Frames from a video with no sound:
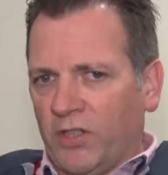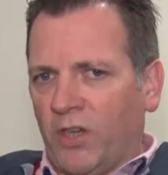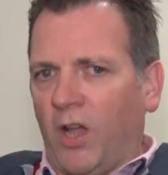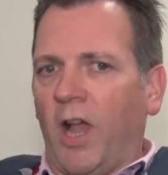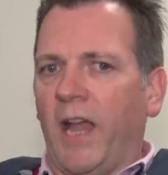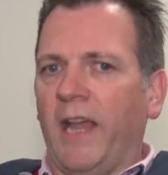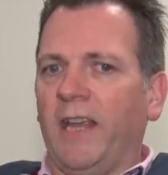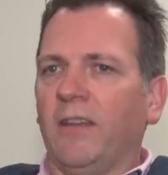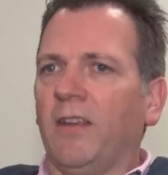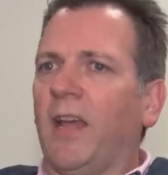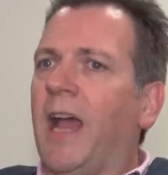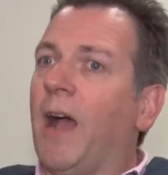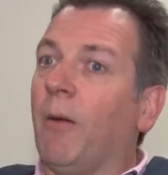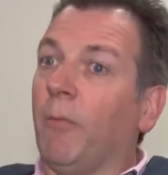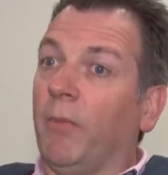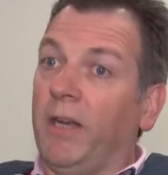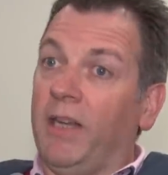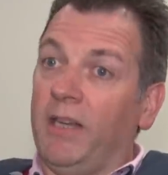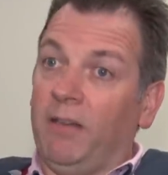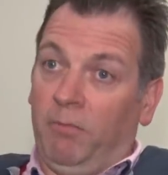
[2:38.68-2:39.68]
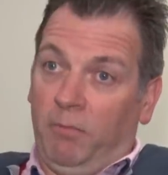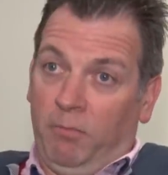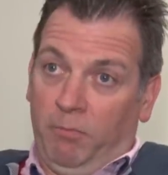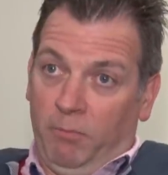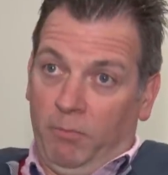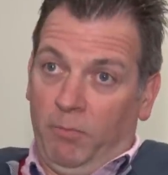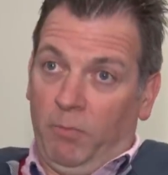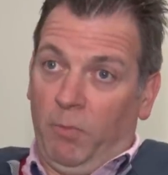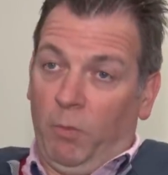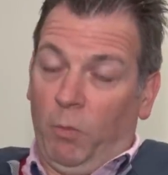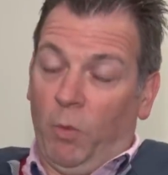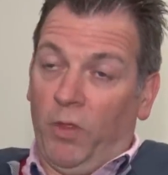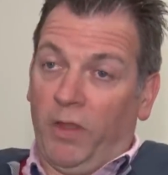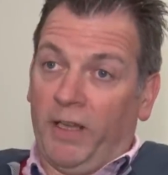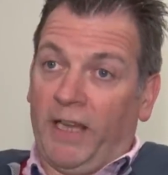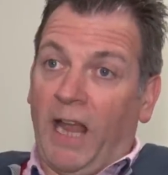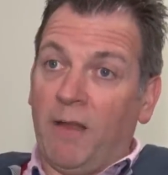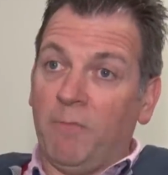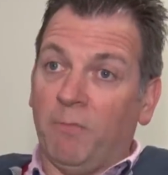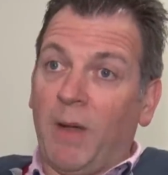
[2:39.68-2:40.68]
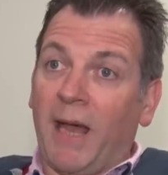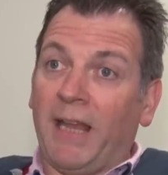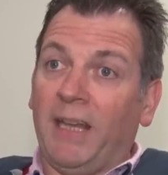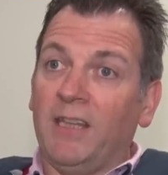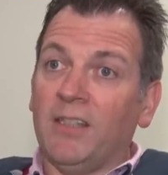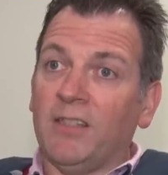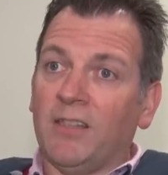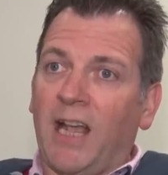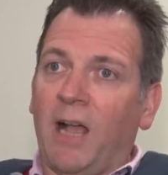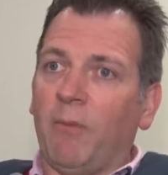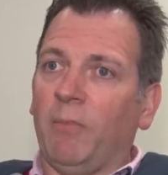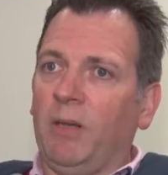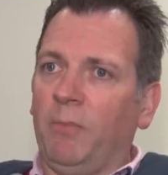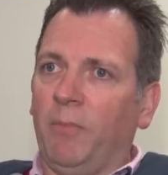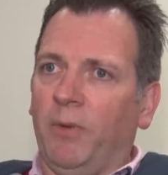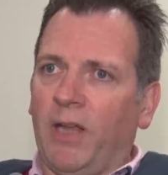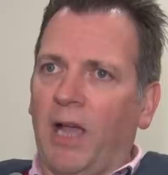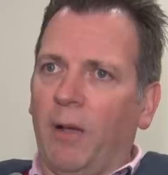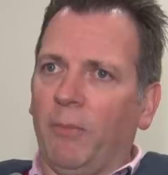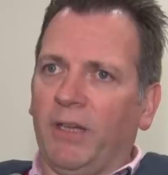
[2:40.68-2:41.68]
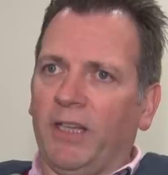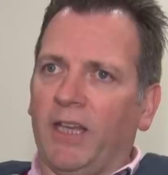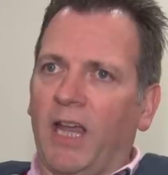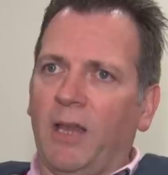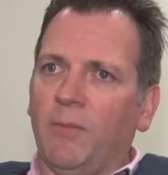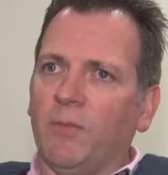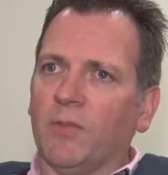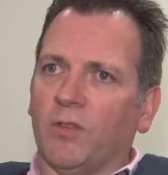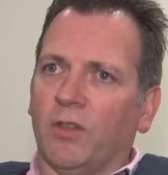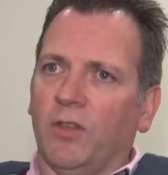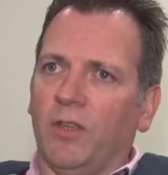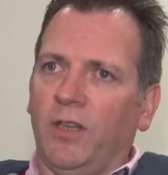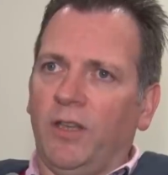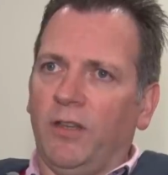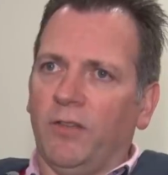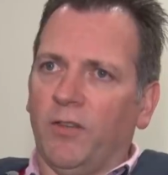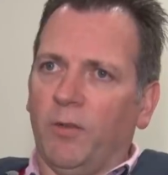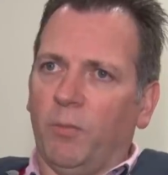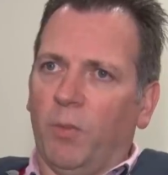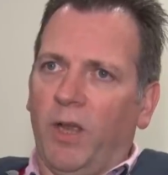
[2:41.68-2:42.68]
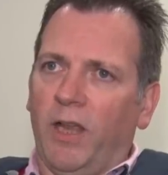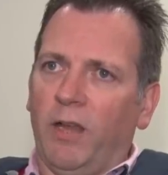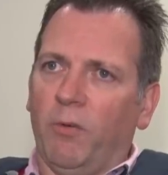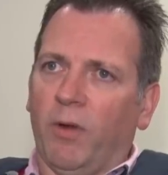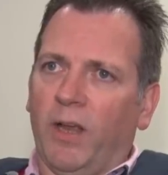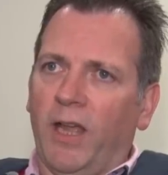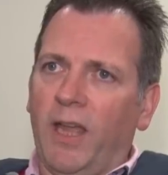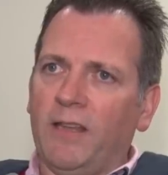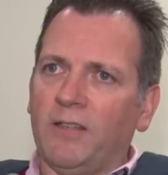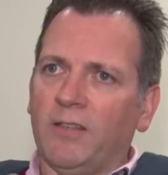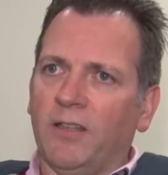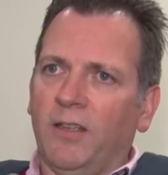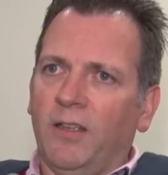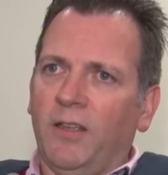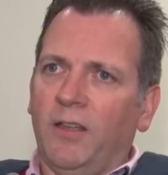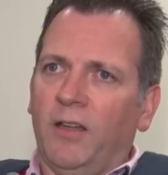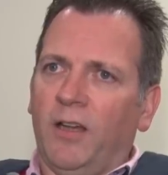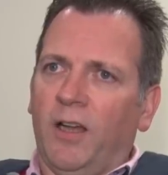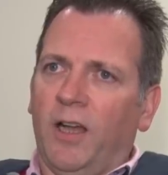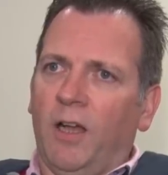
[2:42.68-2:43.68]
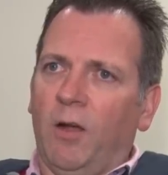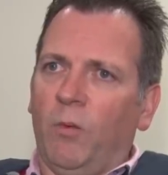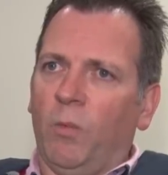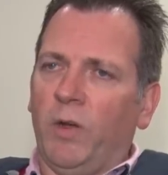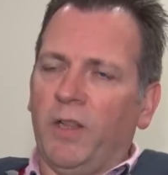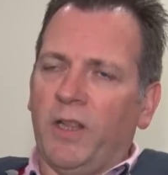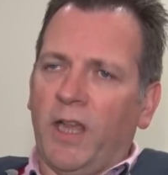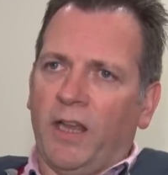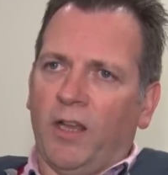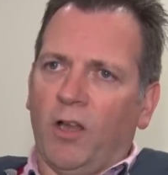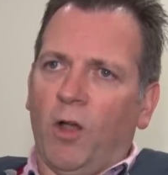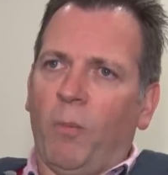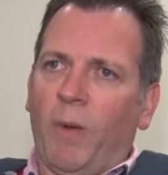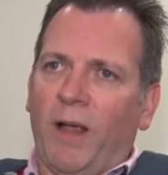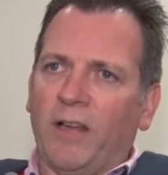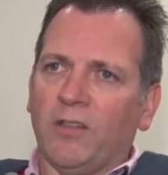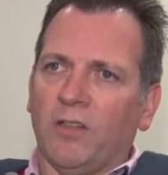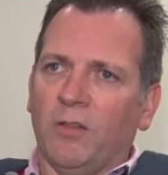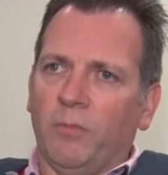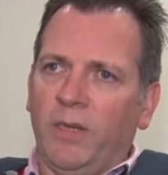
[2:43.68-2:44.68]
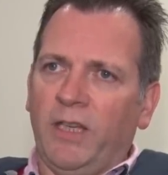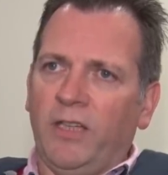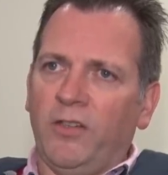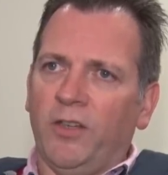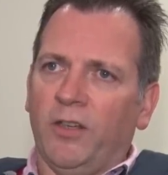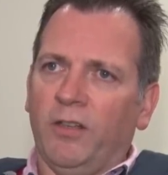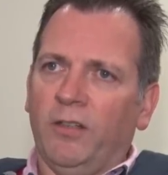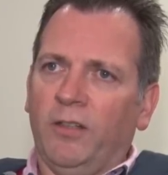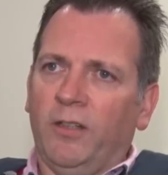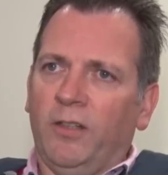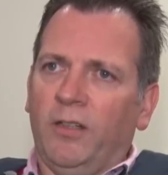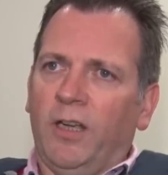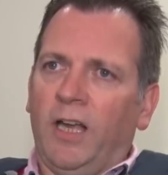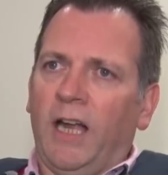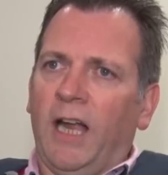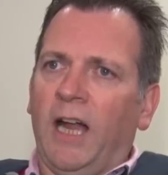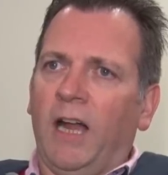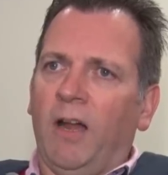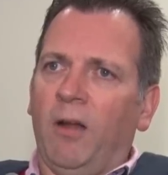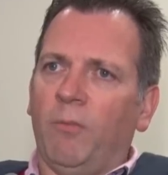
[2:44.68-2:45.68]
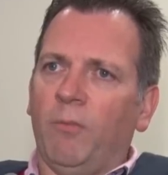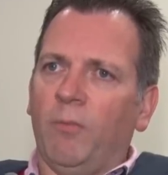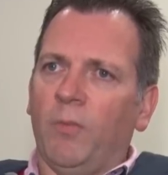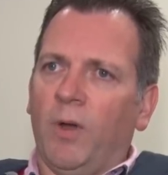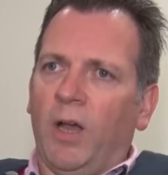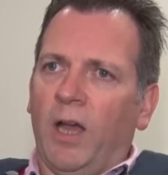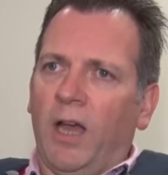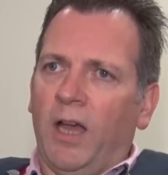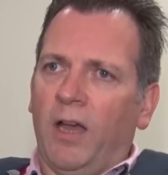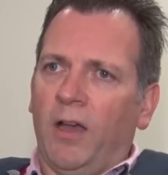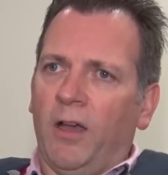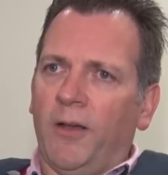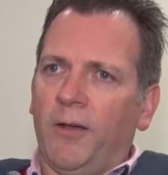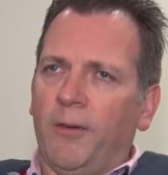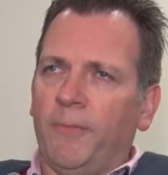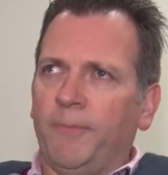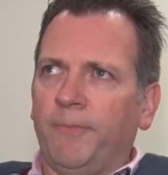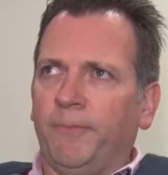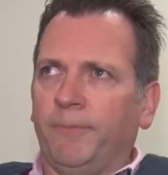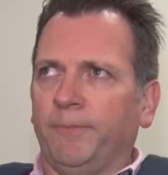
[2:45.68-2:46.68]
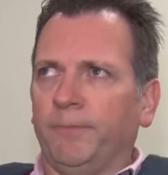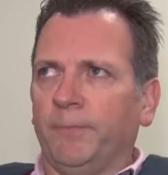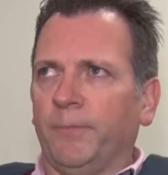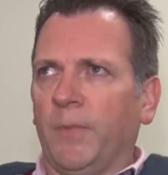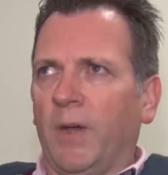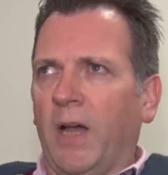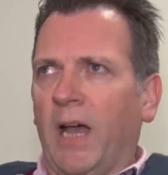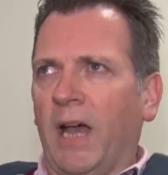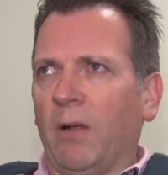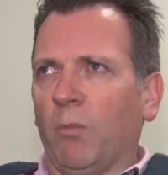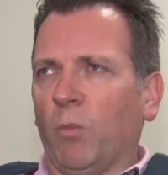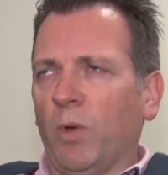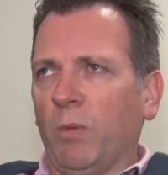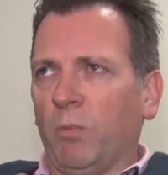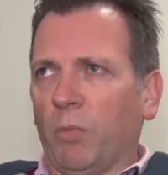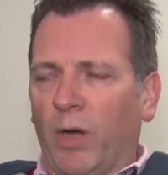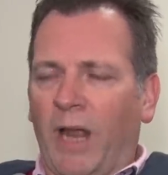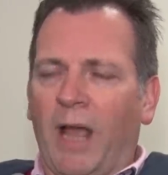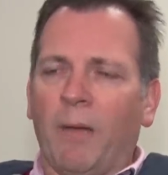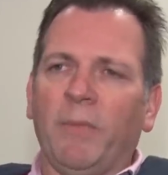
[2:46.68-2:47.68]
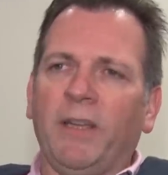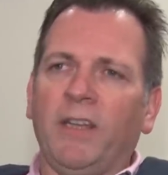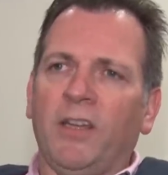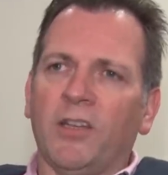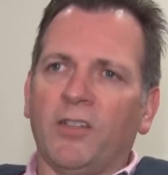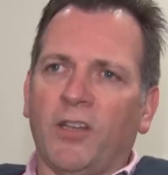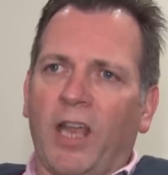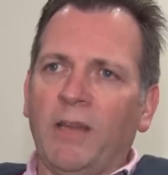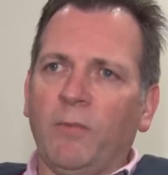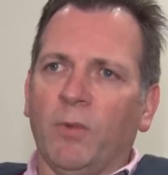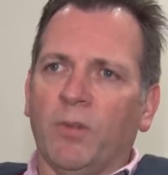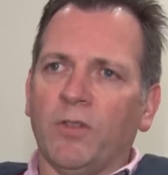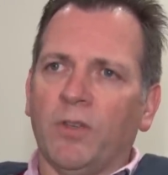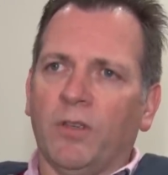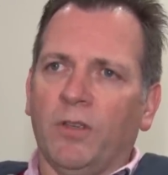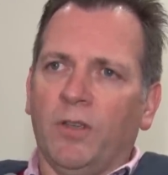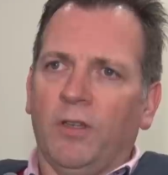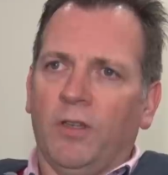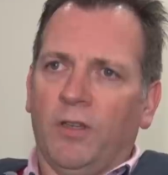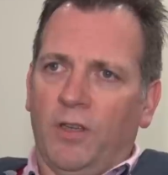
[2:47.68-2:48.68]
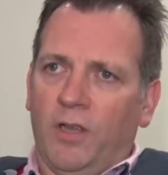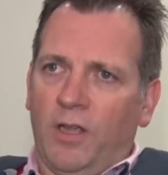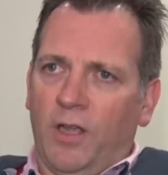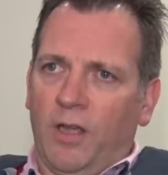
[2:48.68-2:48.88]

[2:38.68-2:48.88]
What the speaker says: decide what the game ban is, how many games the player will get. We then go back to the media, and we put out a media statement.